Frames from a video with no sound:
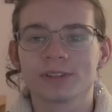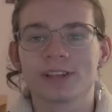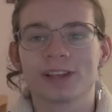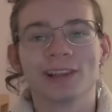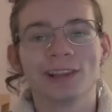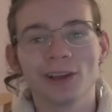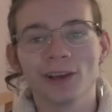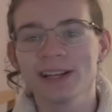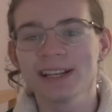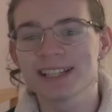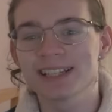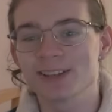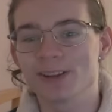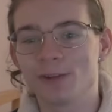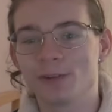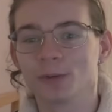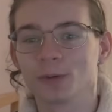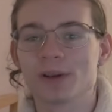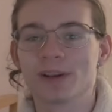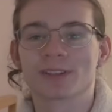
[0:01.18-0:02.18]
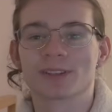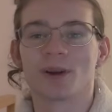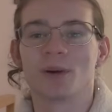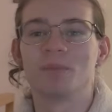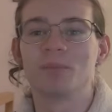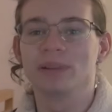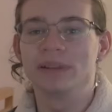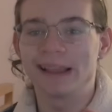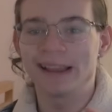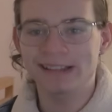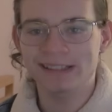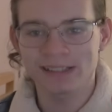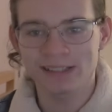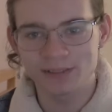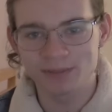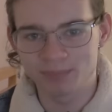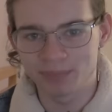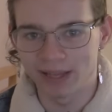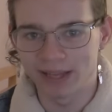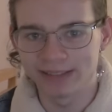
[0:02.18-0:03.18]
to learn a software as
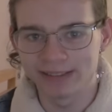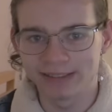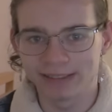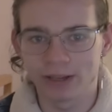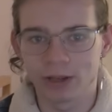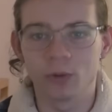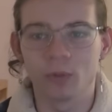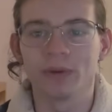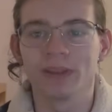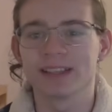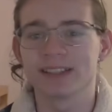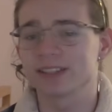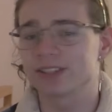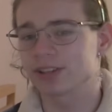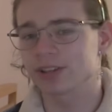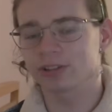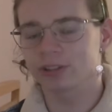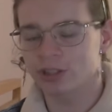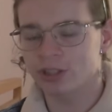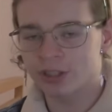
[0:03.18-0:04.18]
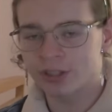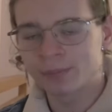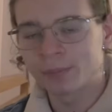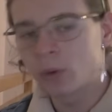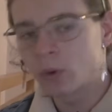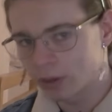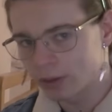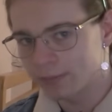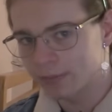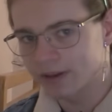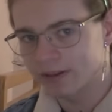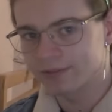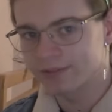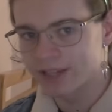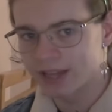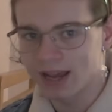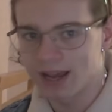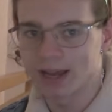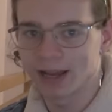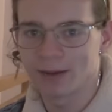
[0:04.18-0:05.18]
complex as Blender within such a small amount
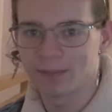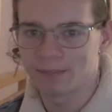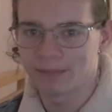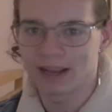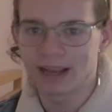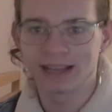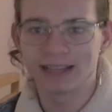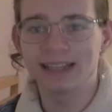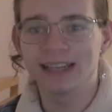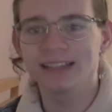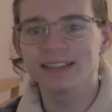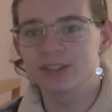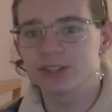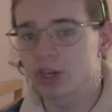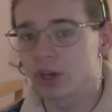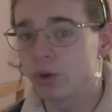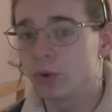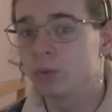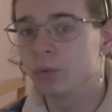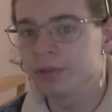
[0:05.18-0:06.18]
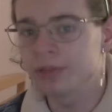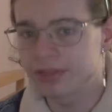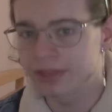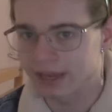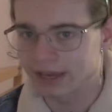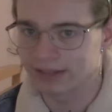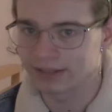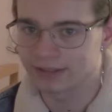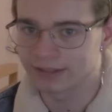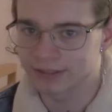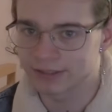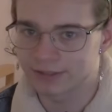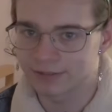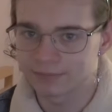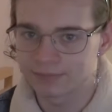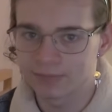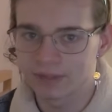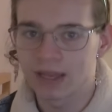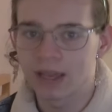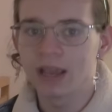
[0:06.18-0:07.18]
of time, I need two
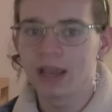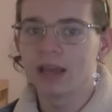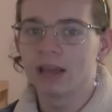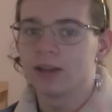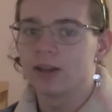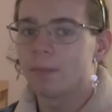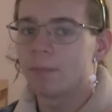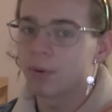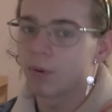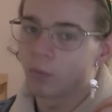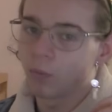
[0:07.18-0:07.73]
things. Number